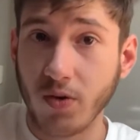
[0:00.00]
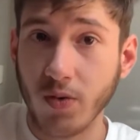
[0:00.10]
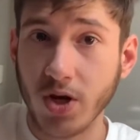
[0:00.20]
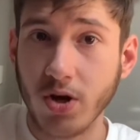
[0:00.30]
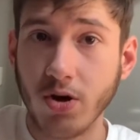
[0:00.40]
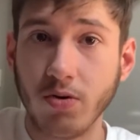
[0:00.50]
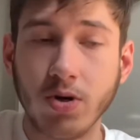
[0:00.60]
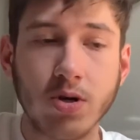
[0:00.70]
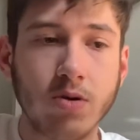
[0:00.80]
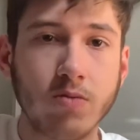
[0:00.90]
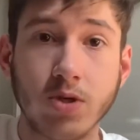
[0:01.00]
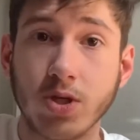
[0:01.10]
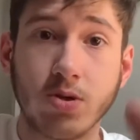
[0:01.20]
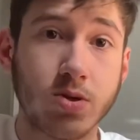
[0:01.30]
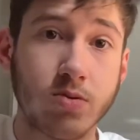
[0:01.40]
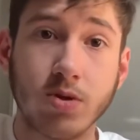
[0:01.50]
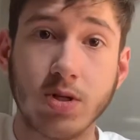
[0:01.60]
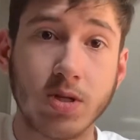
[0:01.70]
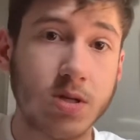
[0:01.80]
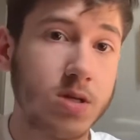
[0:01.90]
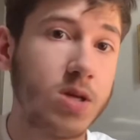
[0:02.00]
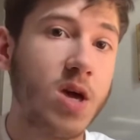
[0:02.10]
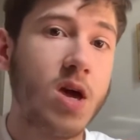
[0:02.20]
Widow, which is also on this list,